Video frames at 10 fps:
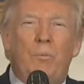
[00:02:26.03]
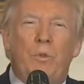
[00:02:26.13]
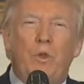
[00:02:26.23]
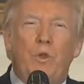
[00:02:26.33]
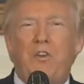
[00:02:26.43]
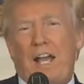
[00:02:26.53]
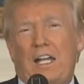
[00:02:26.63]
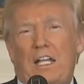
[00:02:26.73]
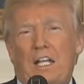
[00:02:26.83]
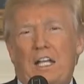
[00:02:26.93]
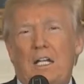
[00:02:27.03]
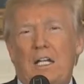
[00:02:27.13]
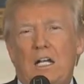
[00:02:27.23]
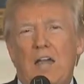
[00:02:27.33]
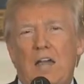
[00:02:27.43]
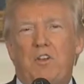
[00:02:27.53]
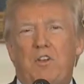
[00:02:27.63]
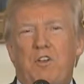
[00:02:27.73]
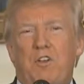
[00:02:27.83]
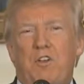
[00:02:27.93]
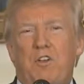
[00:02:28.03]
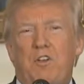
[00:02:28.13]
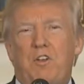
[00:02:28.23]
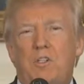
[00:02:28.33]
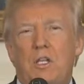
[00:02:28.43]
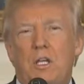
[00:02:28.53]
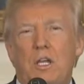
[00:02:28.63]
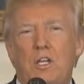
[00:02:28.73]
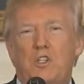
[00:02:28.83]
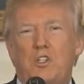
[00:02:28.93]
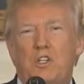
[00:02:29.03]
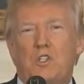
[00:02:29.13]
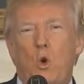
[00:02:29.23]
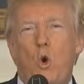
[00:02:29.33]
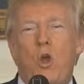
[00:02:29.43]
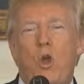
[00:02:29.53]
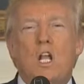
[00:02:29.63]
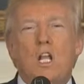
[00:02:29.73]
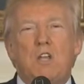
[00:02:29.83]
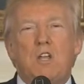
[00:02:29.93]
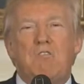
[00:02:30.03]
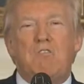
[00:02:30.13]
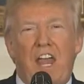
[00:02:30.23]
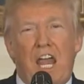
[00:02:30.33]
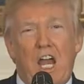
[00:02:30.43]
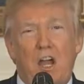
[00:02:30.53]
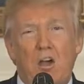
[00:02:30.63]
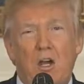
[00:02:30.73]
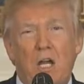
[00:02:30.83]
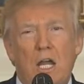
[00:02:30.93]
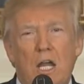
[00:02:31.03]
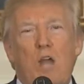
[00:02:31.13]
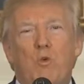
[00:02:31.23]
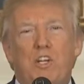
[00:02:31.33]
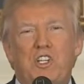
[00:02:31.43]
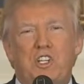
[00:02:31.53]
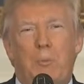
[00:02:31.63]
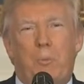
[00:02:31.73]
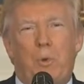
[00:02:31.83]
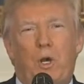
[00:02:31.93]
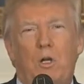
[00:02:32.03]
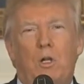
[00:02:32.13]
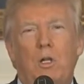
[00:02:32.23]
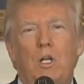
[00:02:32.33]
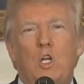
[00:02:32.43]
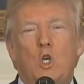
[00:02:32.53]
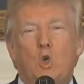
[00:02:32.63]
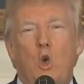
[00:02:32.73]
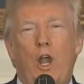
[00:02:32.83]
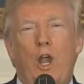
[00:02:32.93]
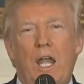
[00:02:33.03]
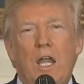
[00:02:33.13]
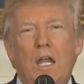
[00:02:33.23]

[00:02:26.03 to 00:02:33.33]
to finally, after many years, insist on fair and reciprocal trade.